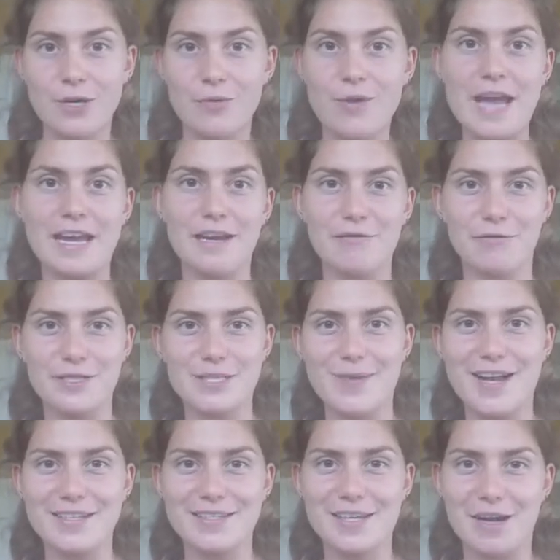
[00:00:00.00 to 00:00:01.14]
you know, negative
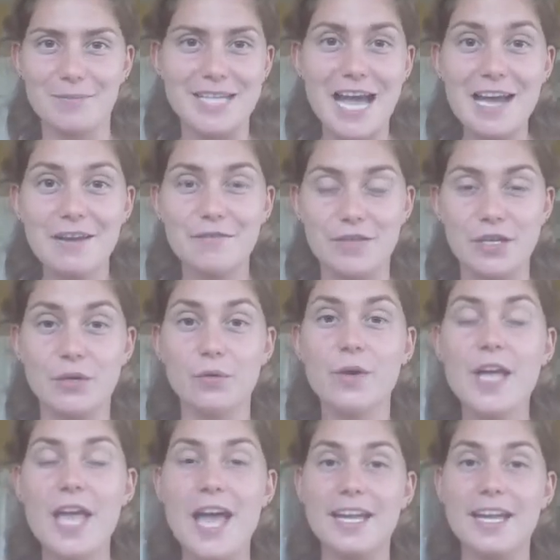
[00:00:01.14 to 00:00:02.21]
response comes out of you